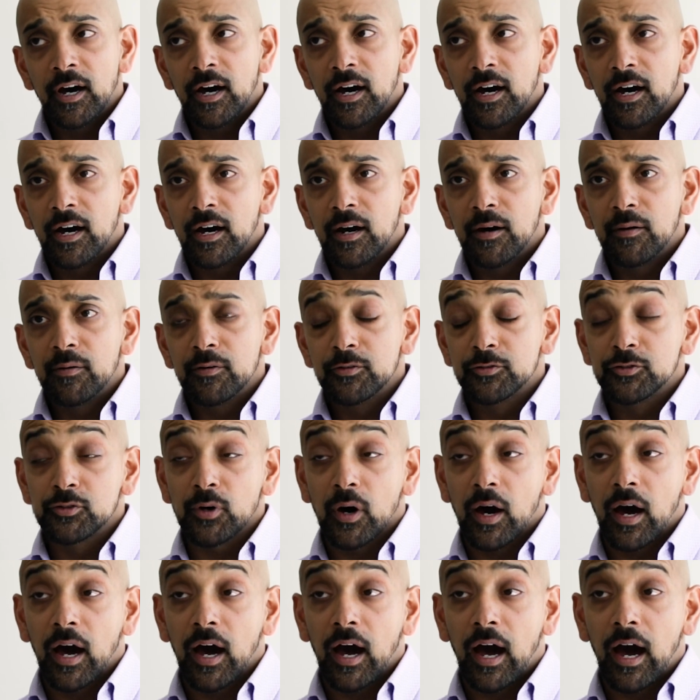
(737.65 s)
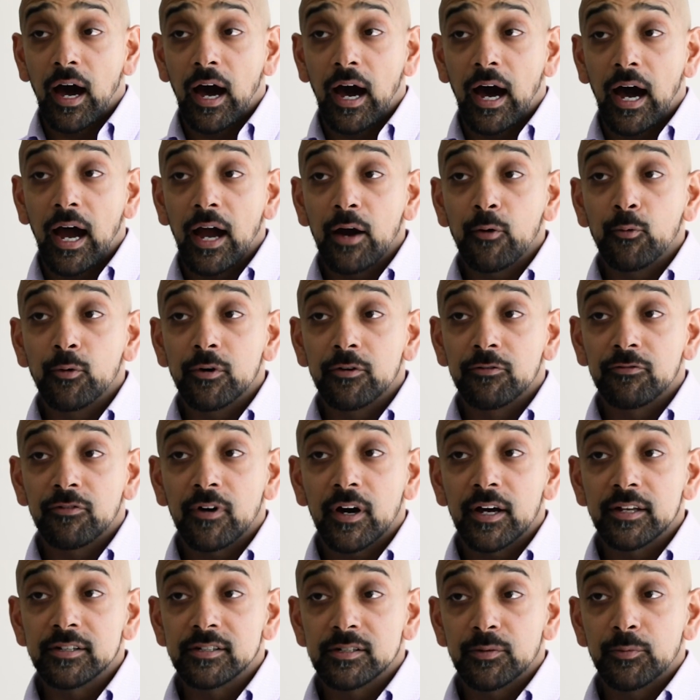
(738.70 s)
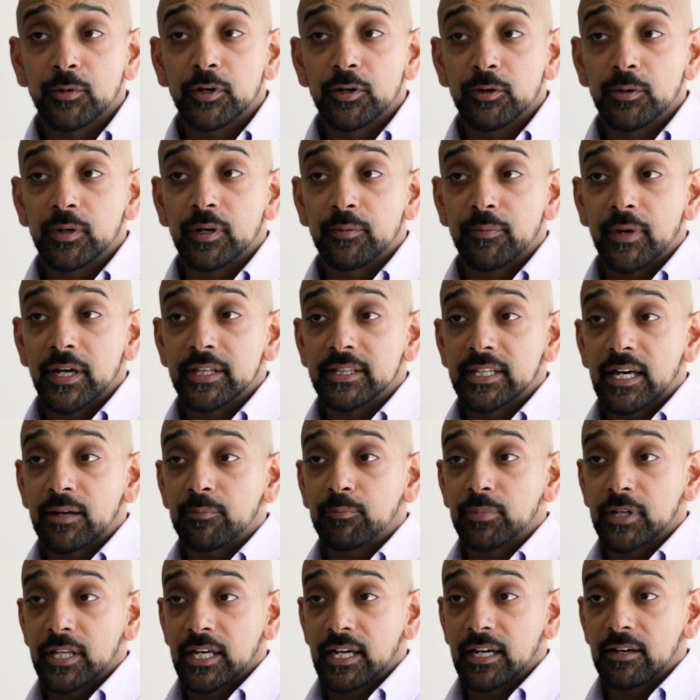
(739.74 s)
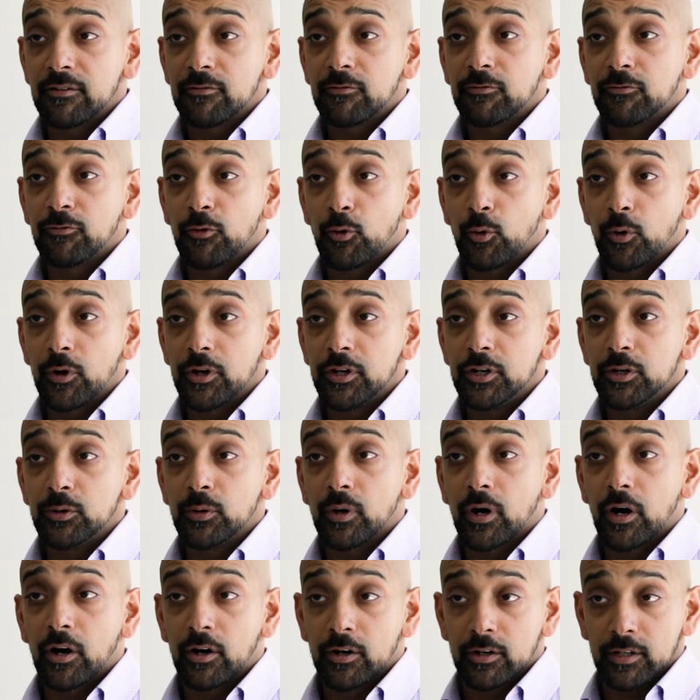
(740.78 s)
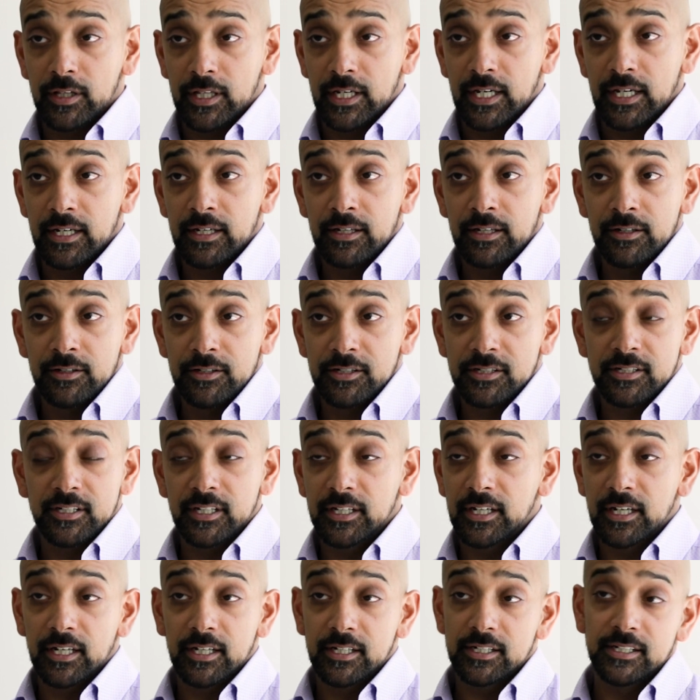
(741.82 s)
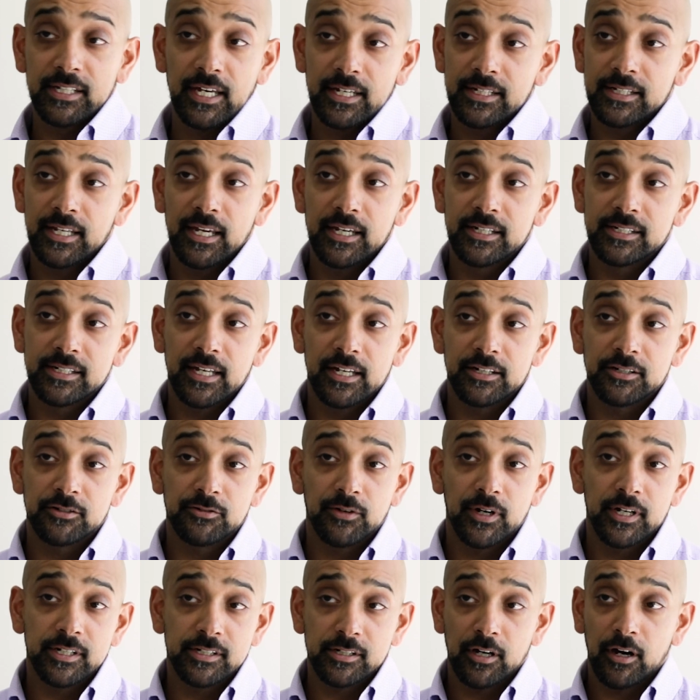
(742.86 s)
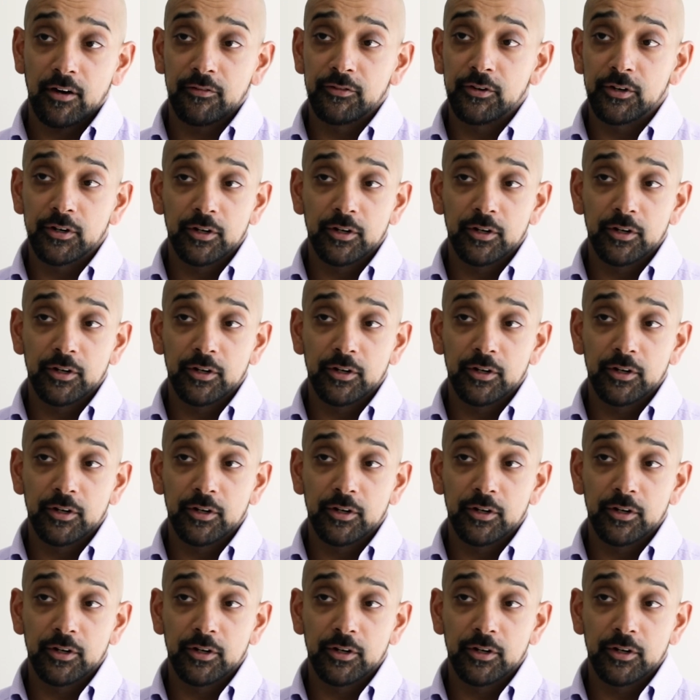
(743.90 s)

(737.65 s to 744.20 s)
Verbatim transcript: uh, so I would find someone who could make that plan for you early, just again, because that takes that stress off.